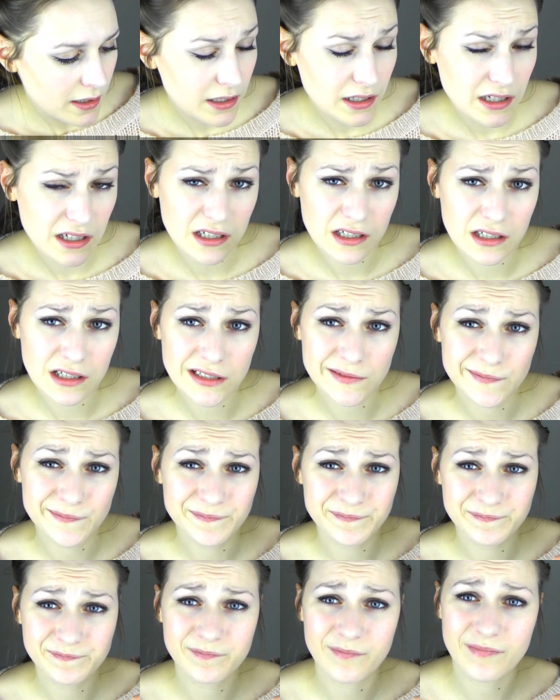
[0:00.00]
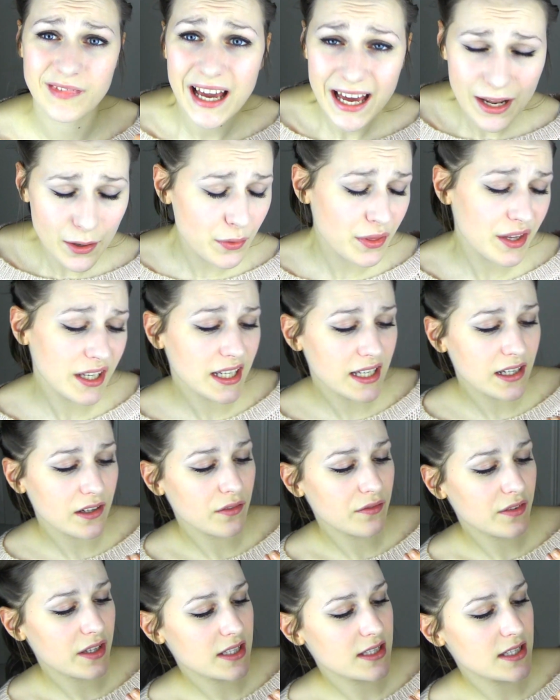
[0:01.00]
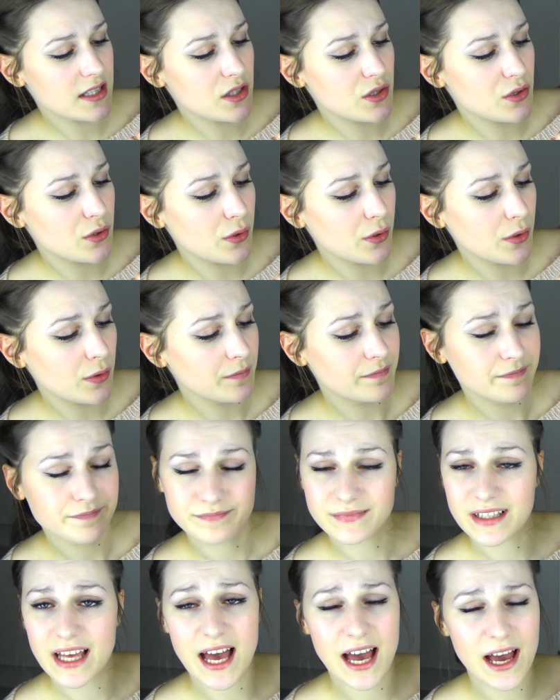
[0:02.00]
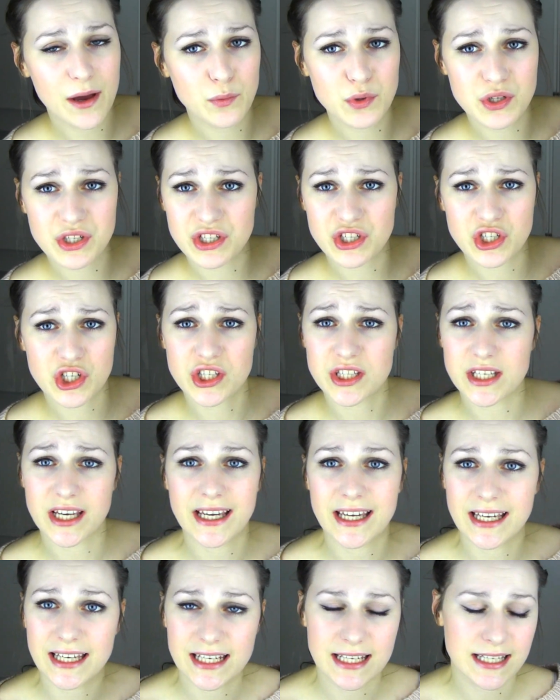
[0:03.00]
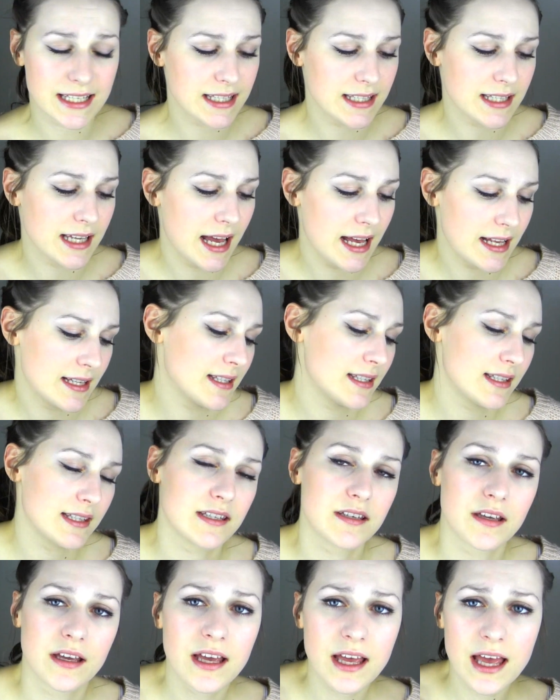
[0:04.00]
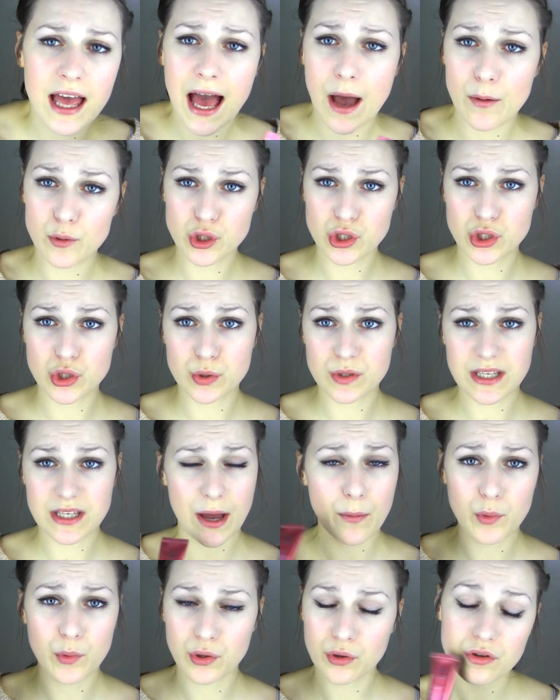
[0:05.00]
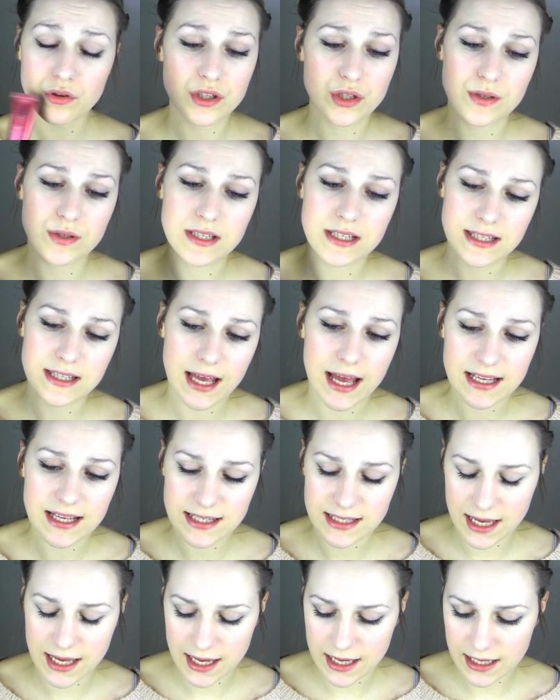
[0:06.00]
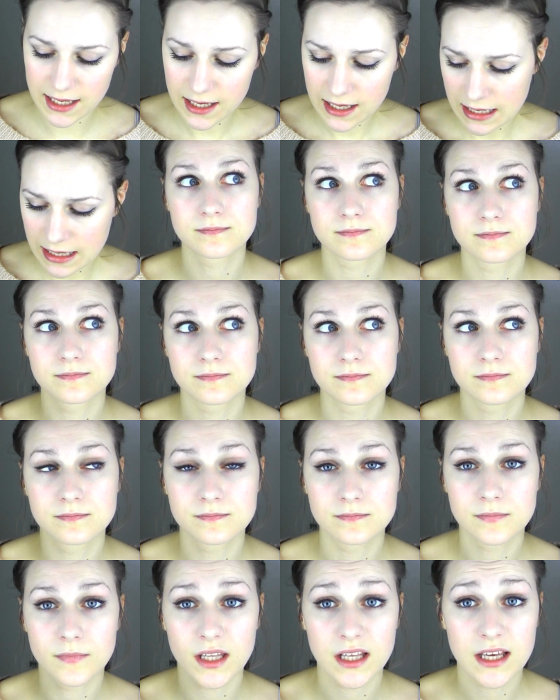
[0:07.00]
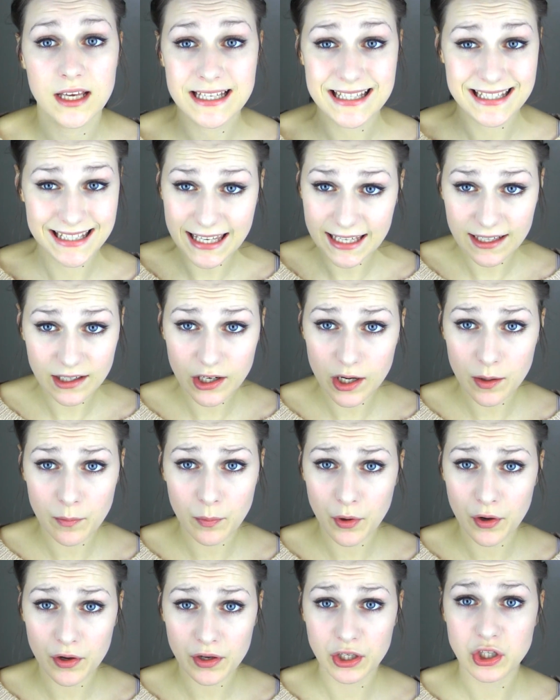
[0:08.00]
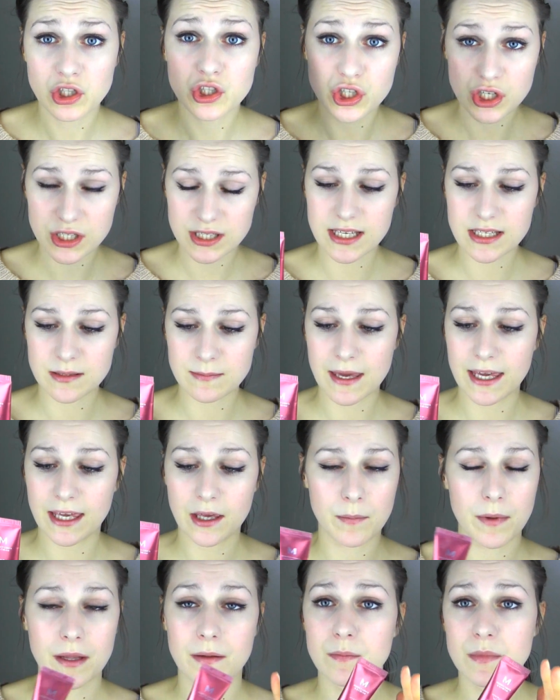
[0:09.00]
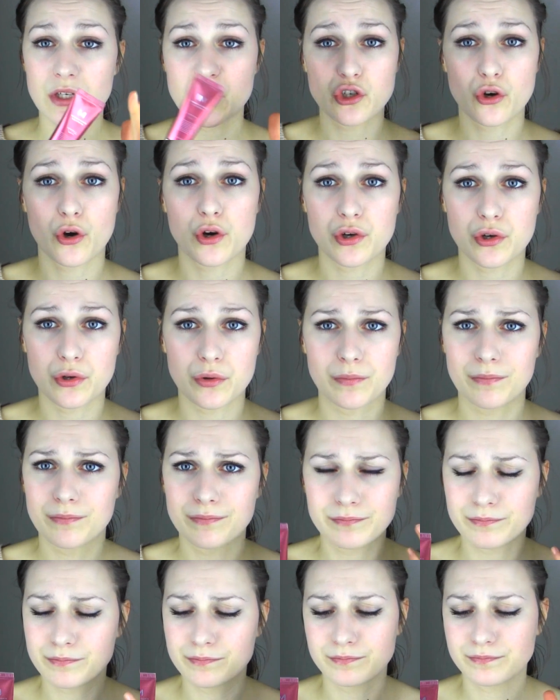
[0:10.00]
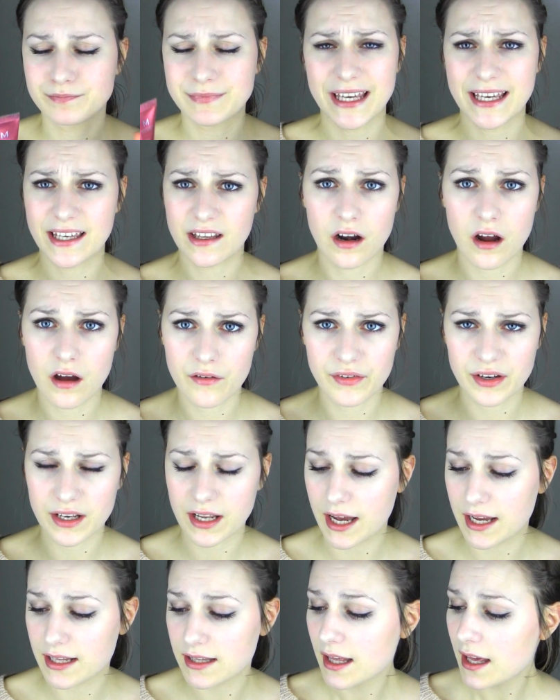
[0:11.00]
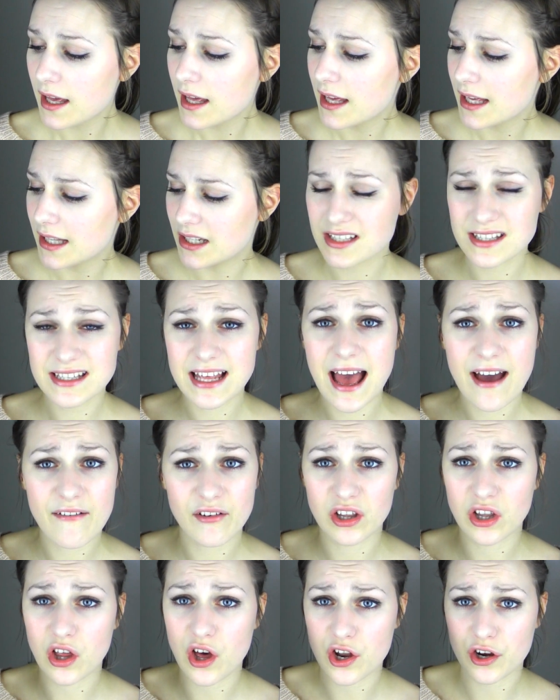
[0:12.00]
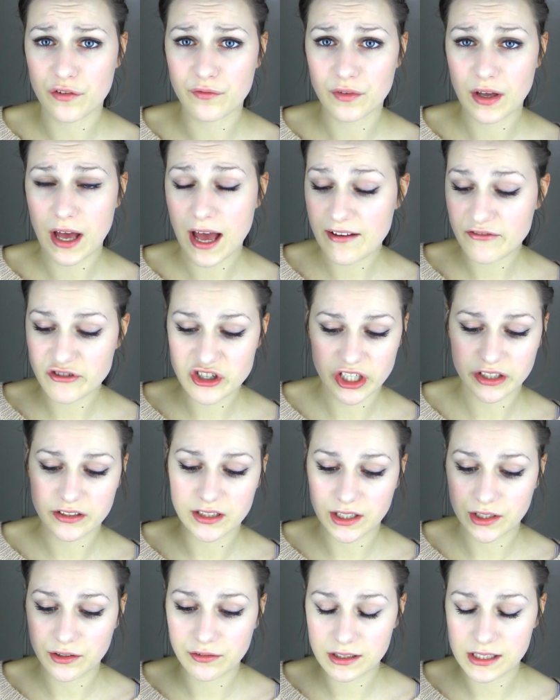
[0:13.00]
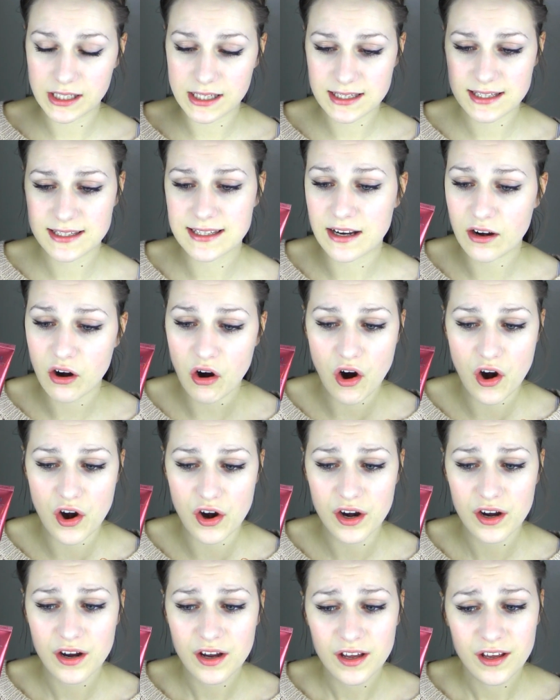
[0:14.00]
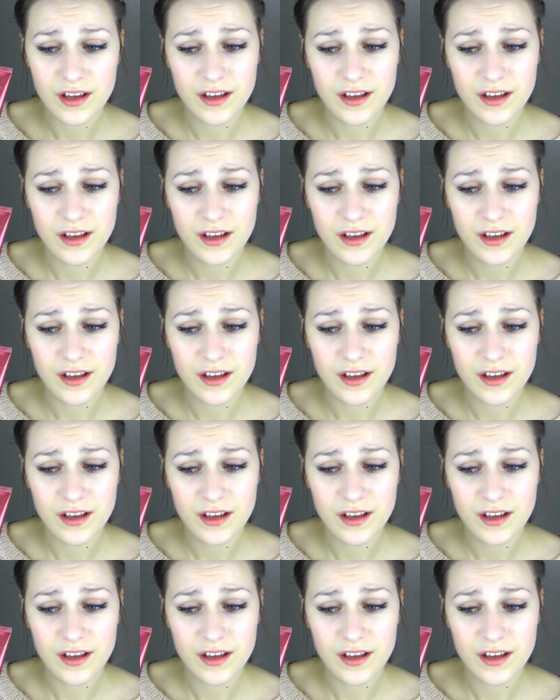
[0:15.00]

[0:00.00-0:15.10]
I don't think any of this is true. I would just say it is as... I would not use this as a skincare product, just as makeup, and be sure to take it off at night. It doesn't have a lot of... I've checked the ingredients. There are